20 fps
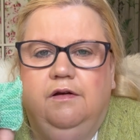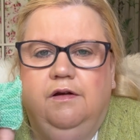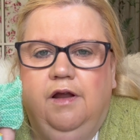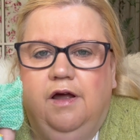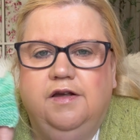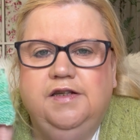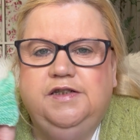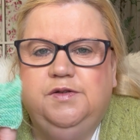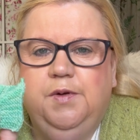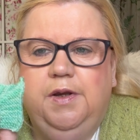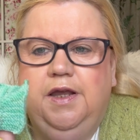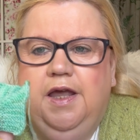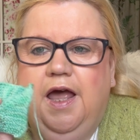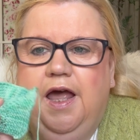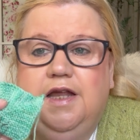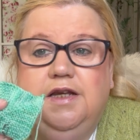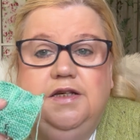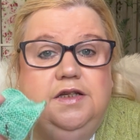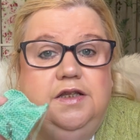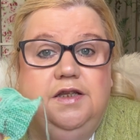last
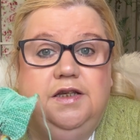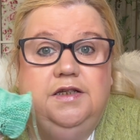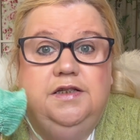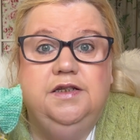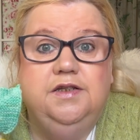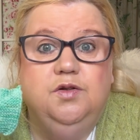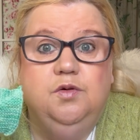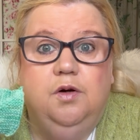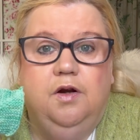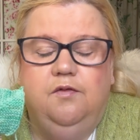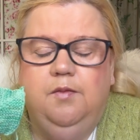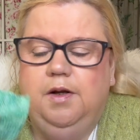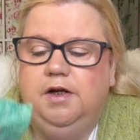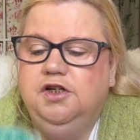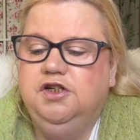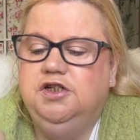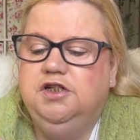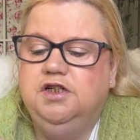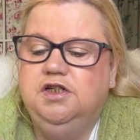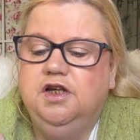weekend, and this is all I've
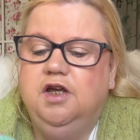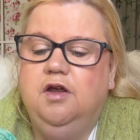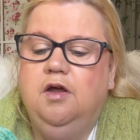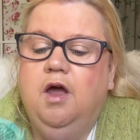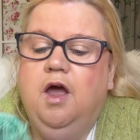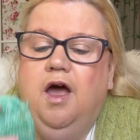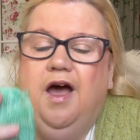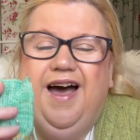managed to do.